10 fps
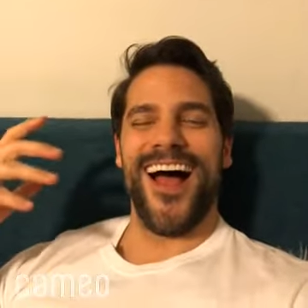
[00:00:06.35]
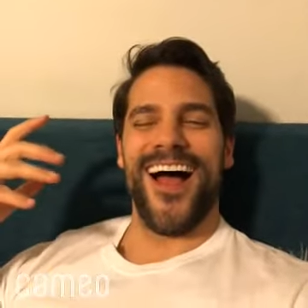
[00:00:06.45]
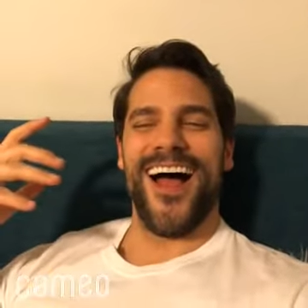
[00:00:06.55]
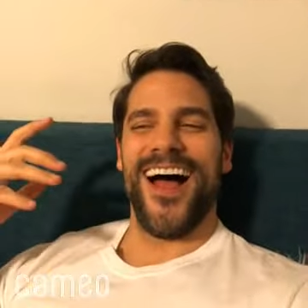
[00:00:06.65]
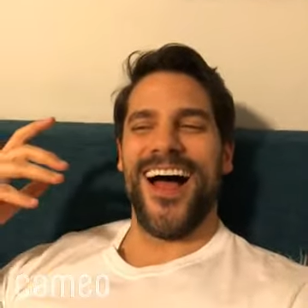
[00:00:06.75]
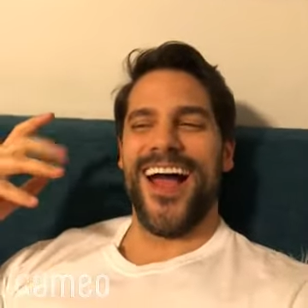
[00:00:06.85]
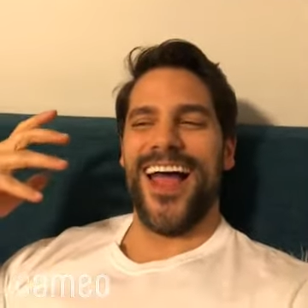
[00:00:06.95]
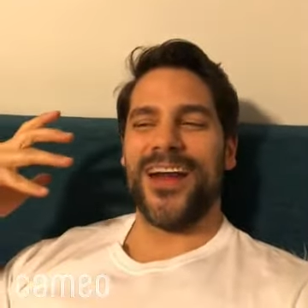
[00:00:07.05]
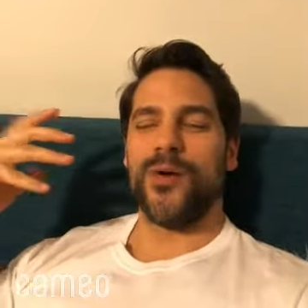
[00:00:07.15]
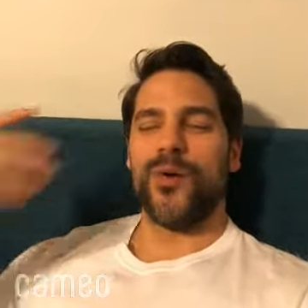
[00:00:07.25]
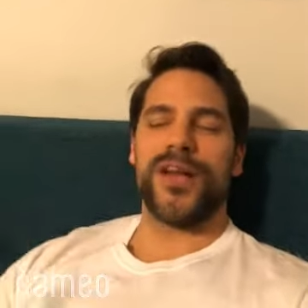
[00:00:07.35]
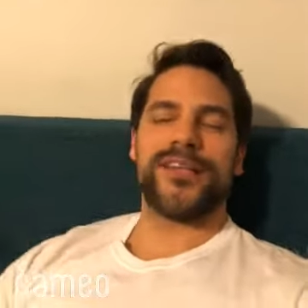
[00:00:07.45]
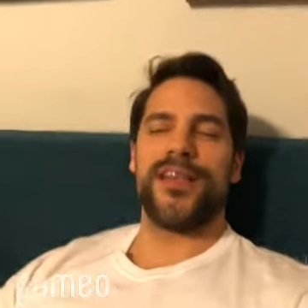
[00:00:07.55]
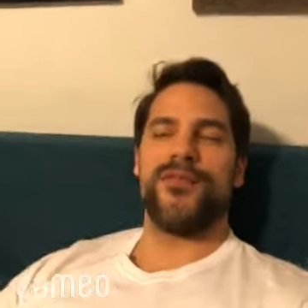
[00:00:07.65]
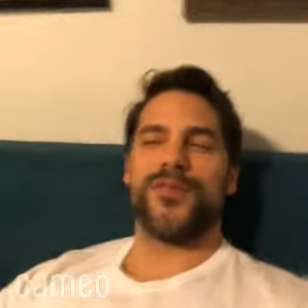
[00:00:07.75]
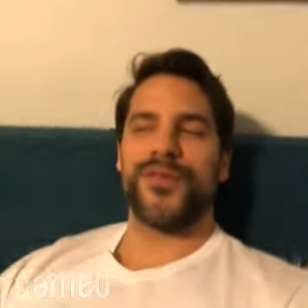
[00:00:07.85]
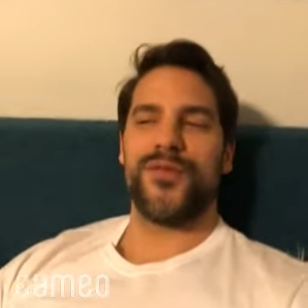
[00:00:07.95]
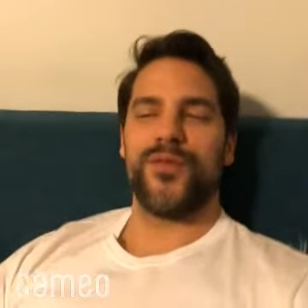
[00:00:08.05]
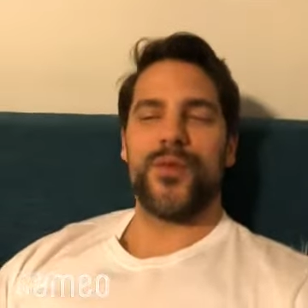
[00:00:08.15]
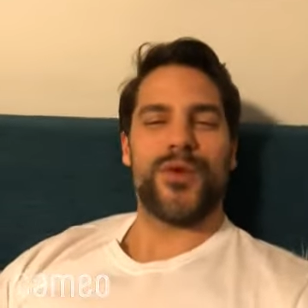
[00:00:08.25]
And I wanted to say first and
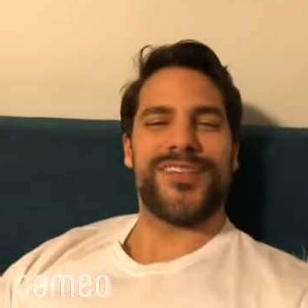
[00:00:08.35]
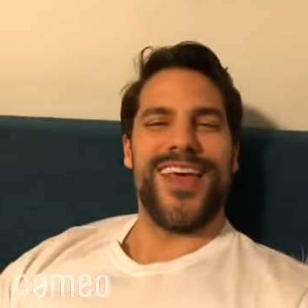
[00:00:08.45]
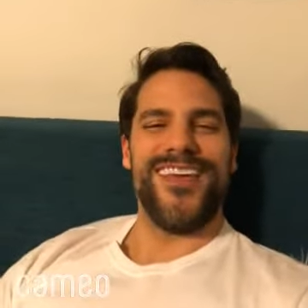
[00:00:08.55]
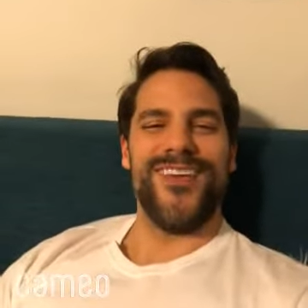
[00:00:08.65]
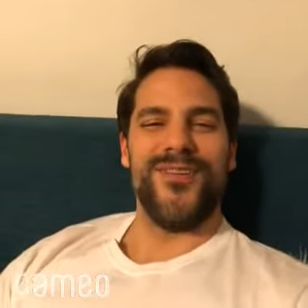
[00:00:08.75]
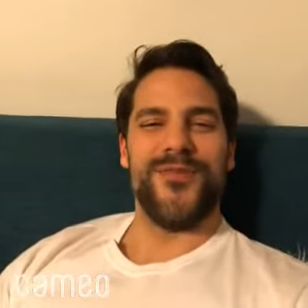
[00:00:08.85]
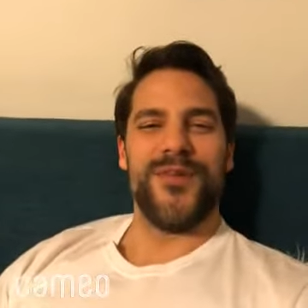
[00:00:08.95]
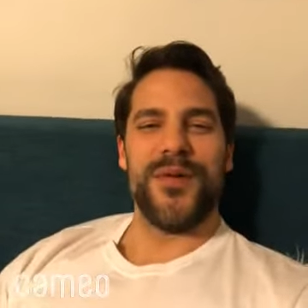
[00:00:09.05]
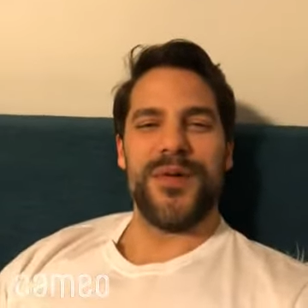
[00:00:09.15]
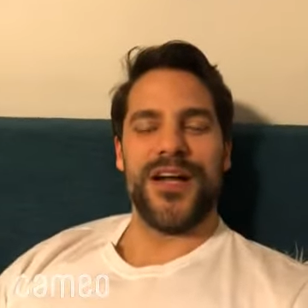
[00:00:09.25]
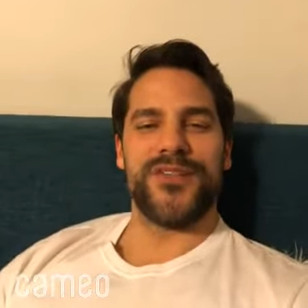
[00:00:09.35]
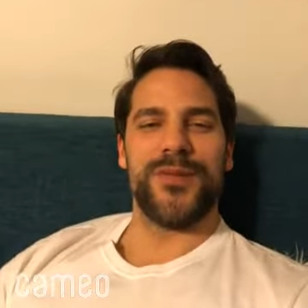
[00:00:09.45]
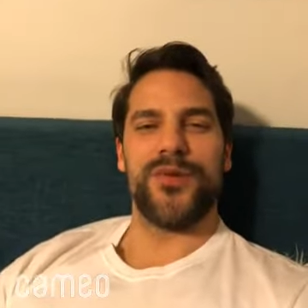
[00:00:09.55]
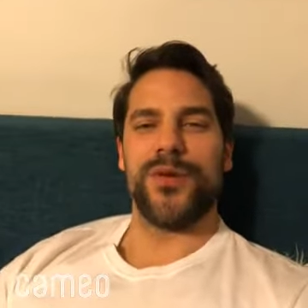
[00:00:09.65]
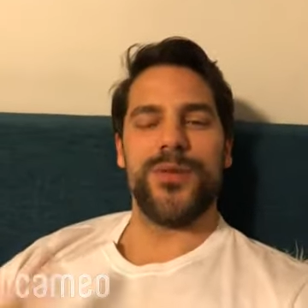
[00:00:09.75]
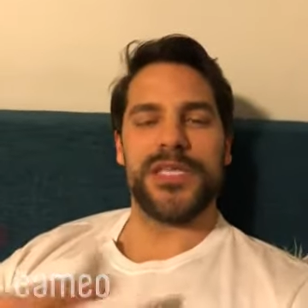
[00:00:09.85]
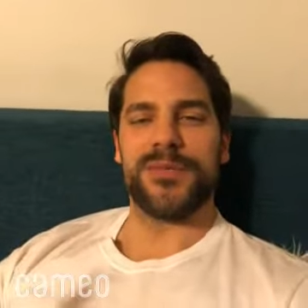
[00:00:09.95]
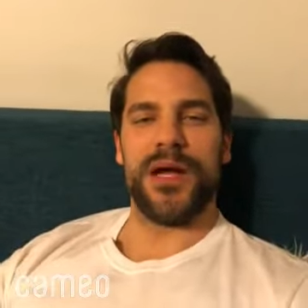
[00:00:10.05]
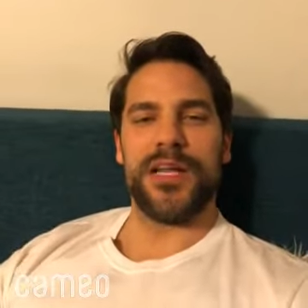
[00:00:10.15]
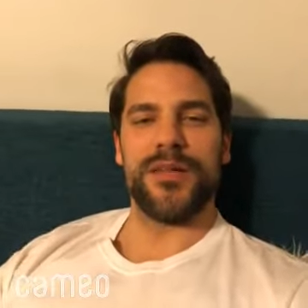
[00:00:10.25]
foremost, thank you very much, to put a big
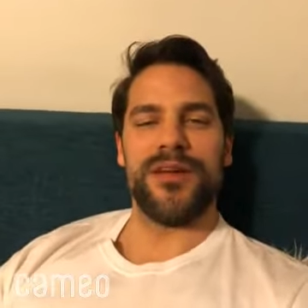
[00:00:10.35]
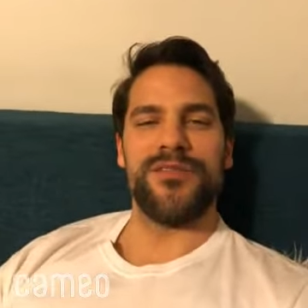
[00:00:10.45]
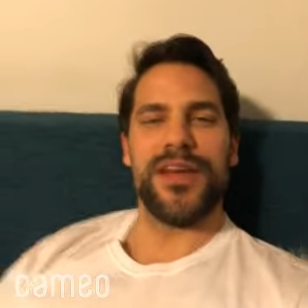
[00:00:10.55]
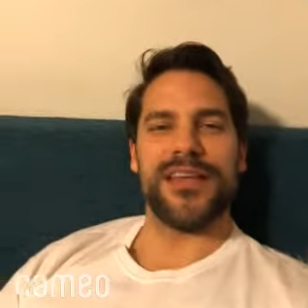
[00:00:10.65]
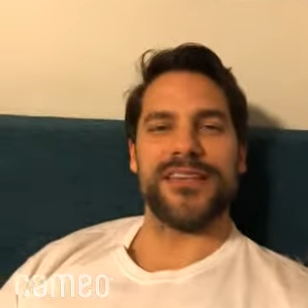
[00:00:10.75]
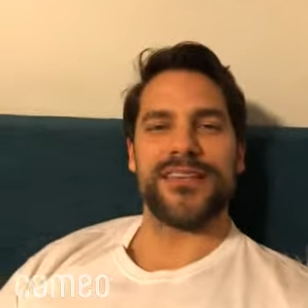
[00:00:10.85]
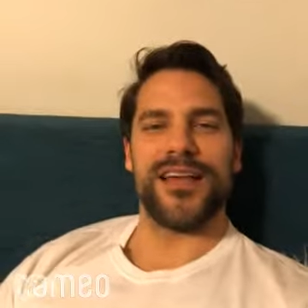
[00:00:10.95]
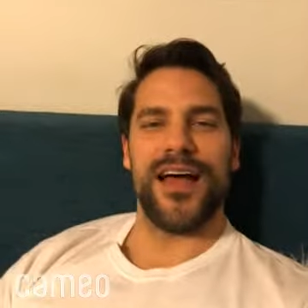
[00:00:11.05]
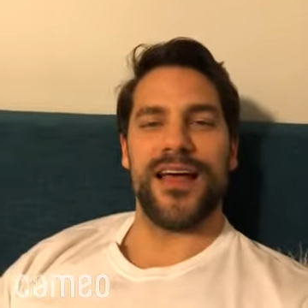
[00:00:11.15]
smile on my face.